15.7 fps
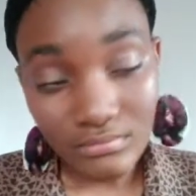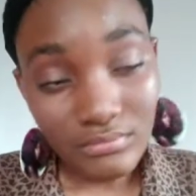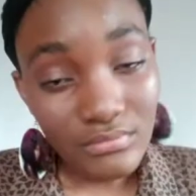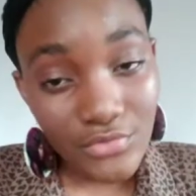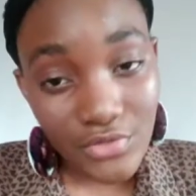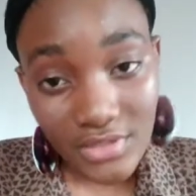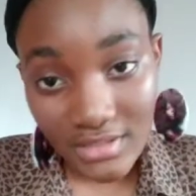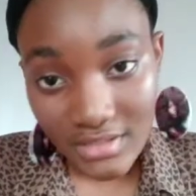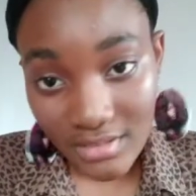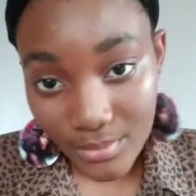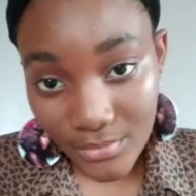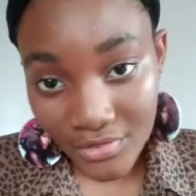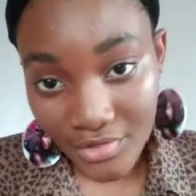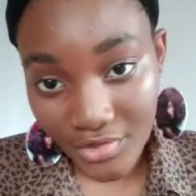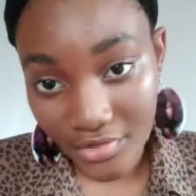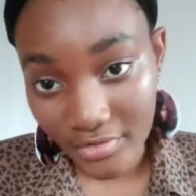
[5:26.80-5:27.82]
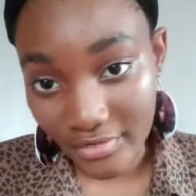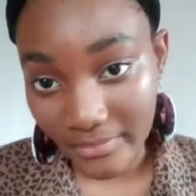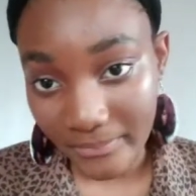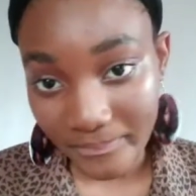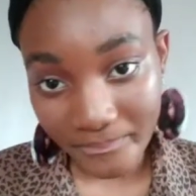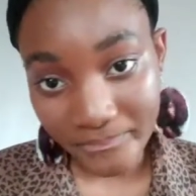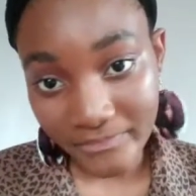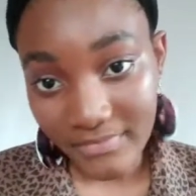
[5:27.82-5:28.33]
Use a deep
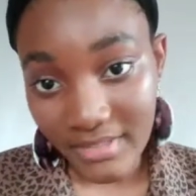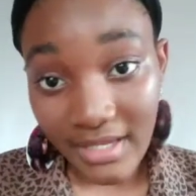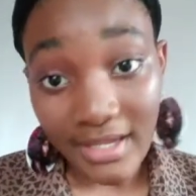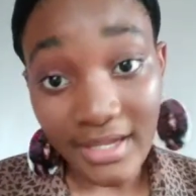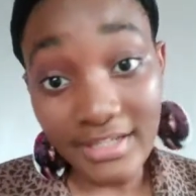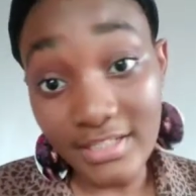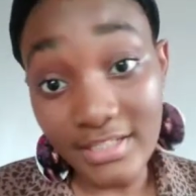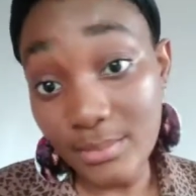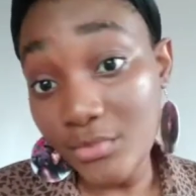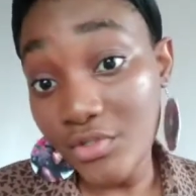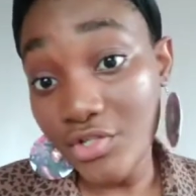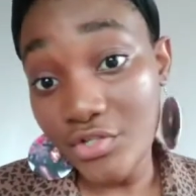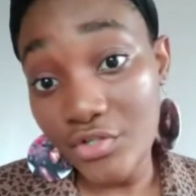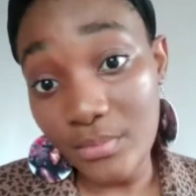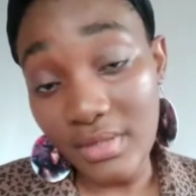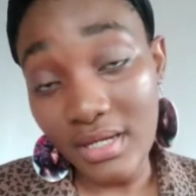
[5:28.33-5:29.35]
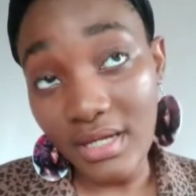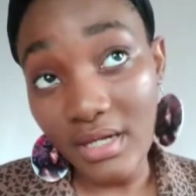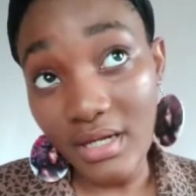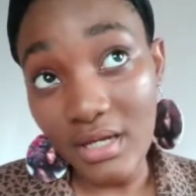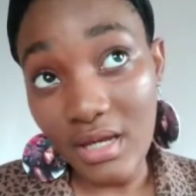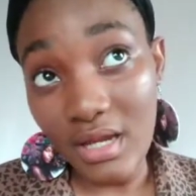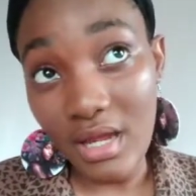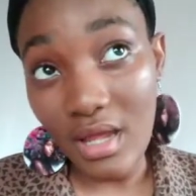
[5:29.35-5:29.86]
conditioner. I deep condition my
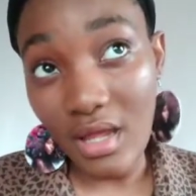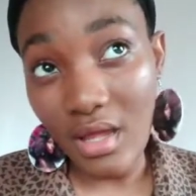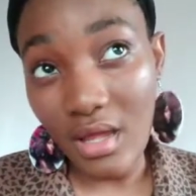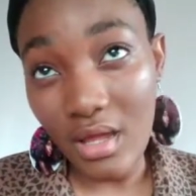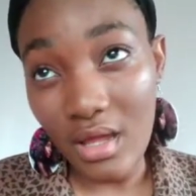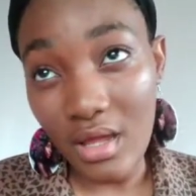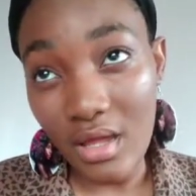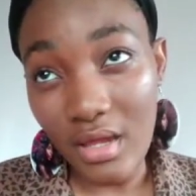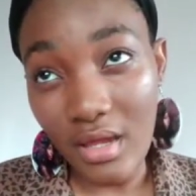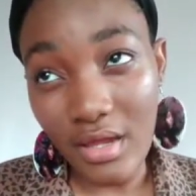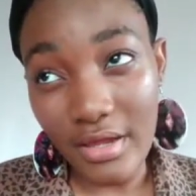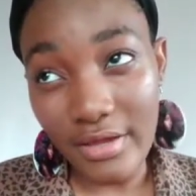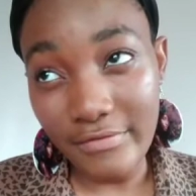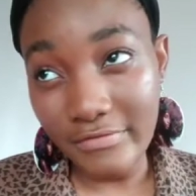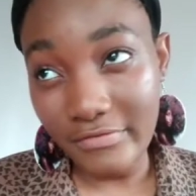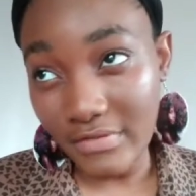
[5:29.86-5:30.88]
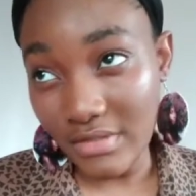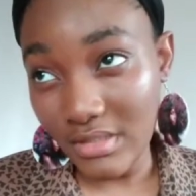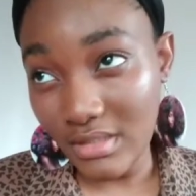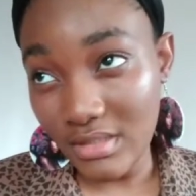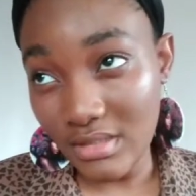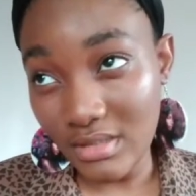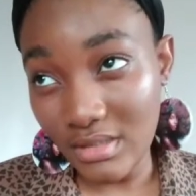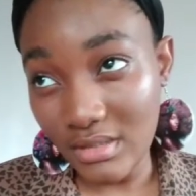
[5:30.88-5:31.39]
hair
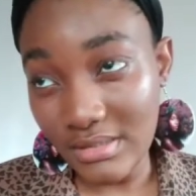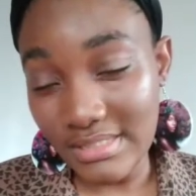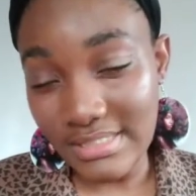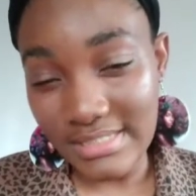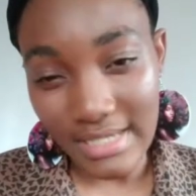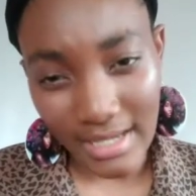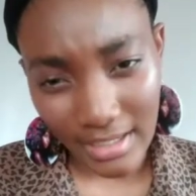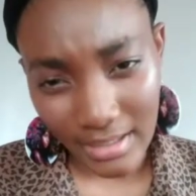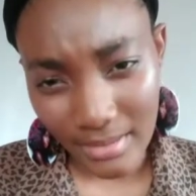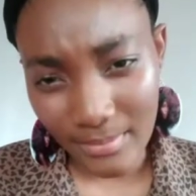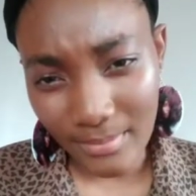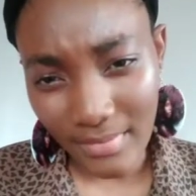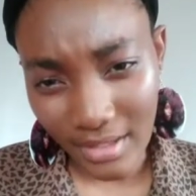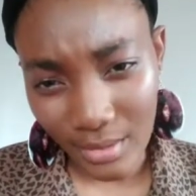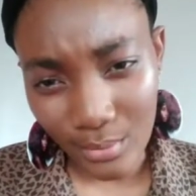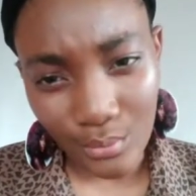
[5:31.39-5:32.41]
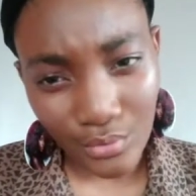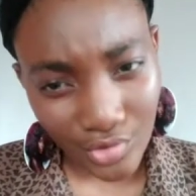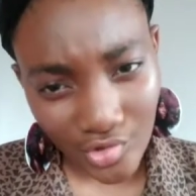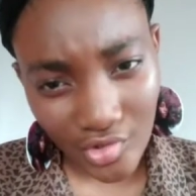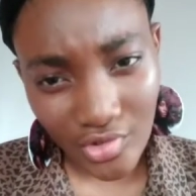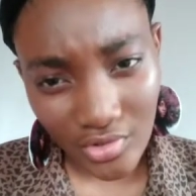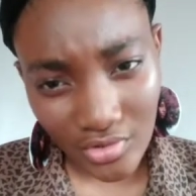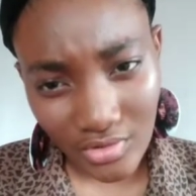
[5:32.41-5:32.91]
every time I
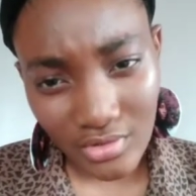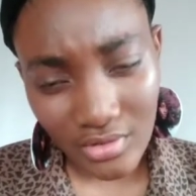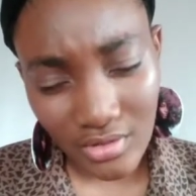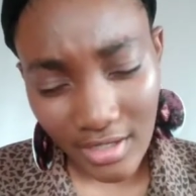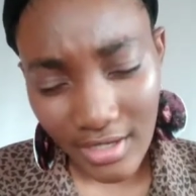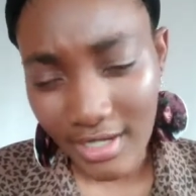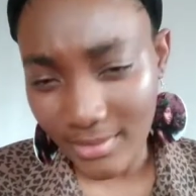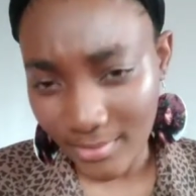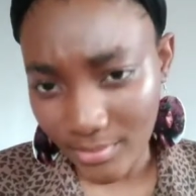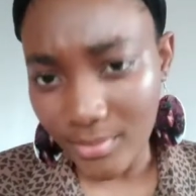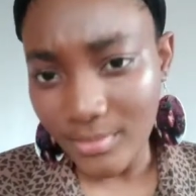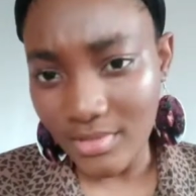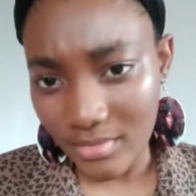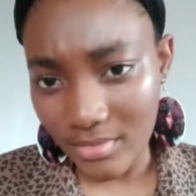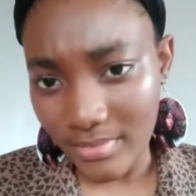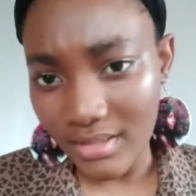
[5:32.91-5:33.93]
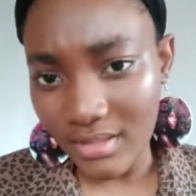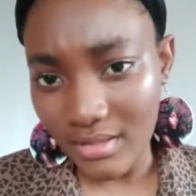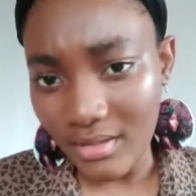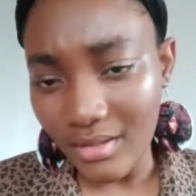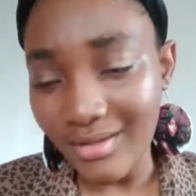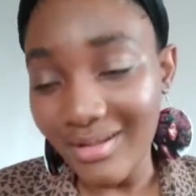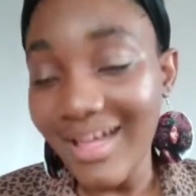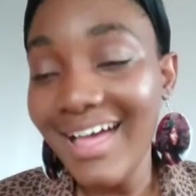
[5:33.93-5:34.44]
wash. I deep condition my
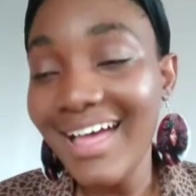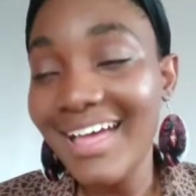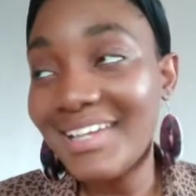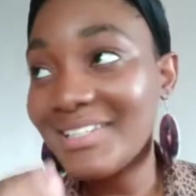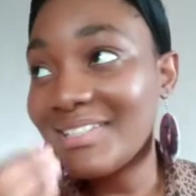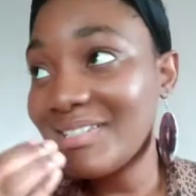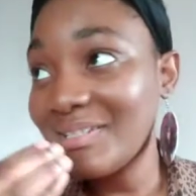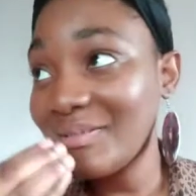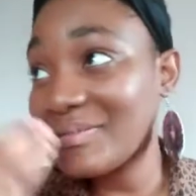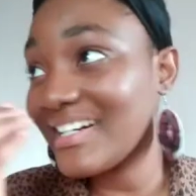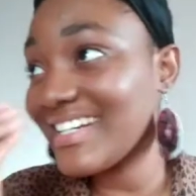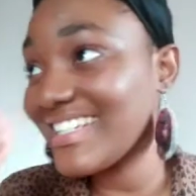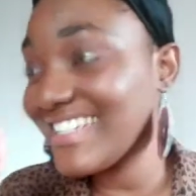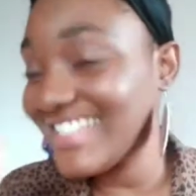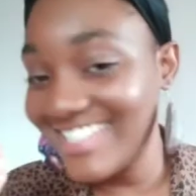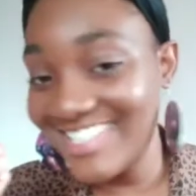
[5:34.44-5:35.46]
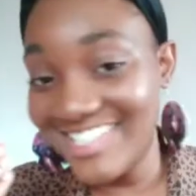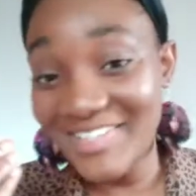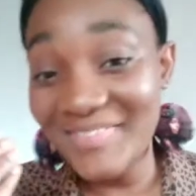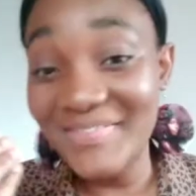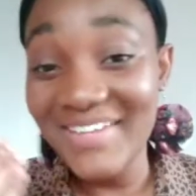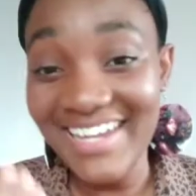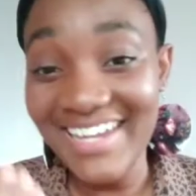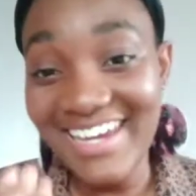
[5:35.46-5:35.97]
hair. I deep condition
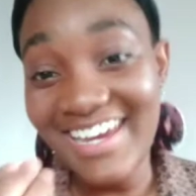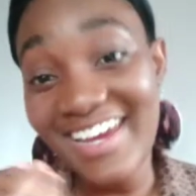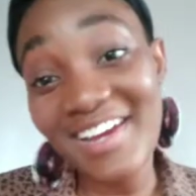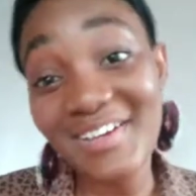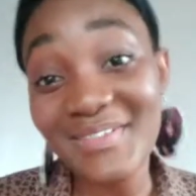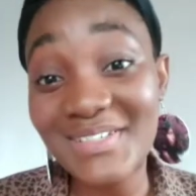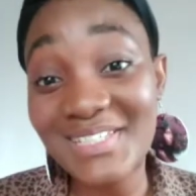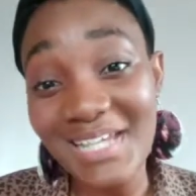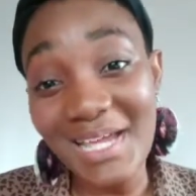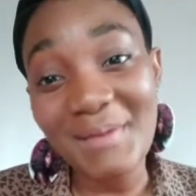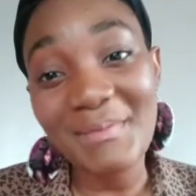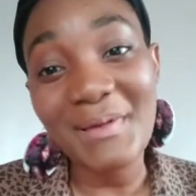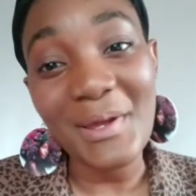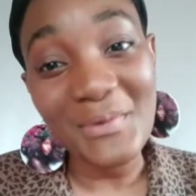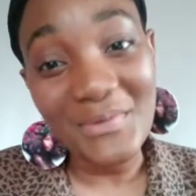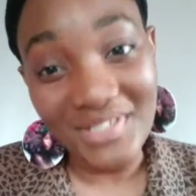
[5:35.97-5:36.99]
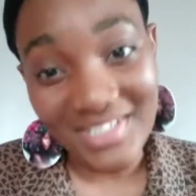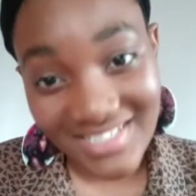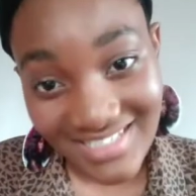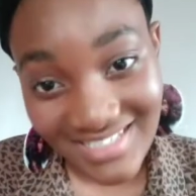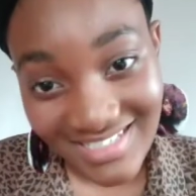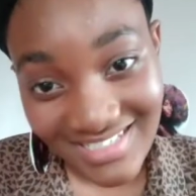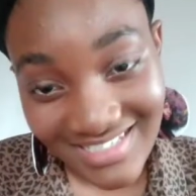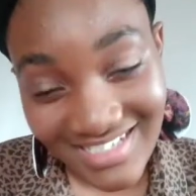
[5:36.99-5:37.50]
my hair every time I
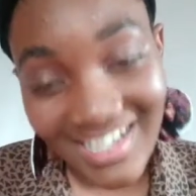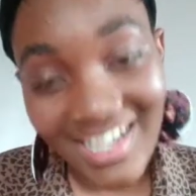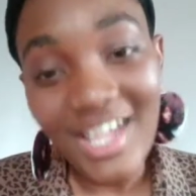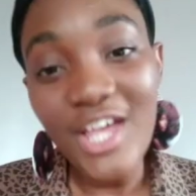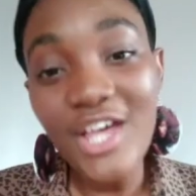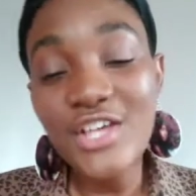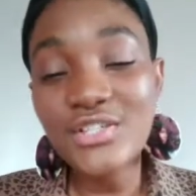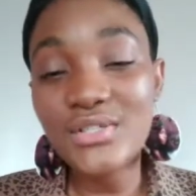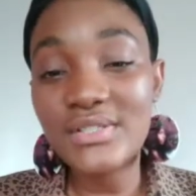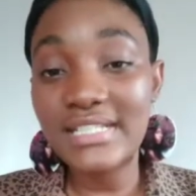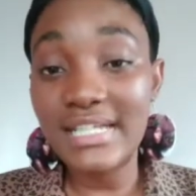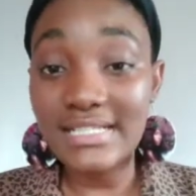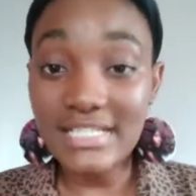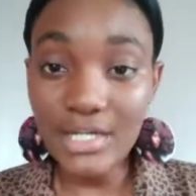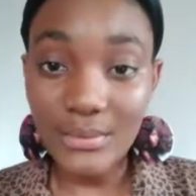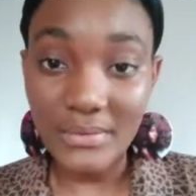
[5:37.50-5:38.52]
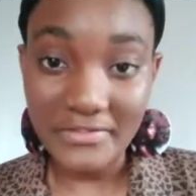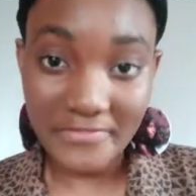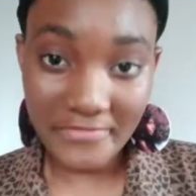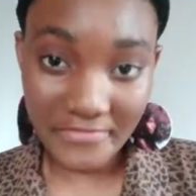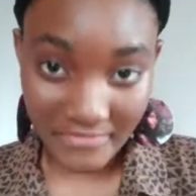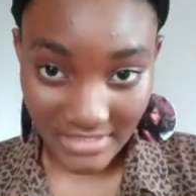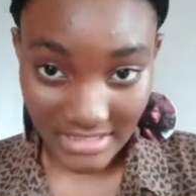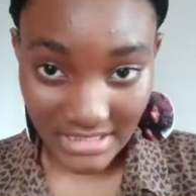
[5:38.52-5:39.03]
wash. So that's how we
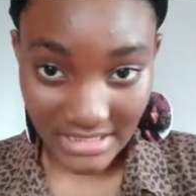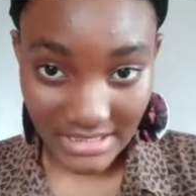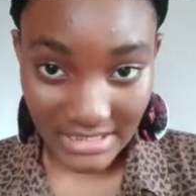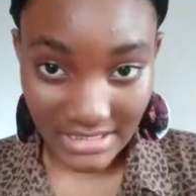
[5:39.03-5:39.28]
feed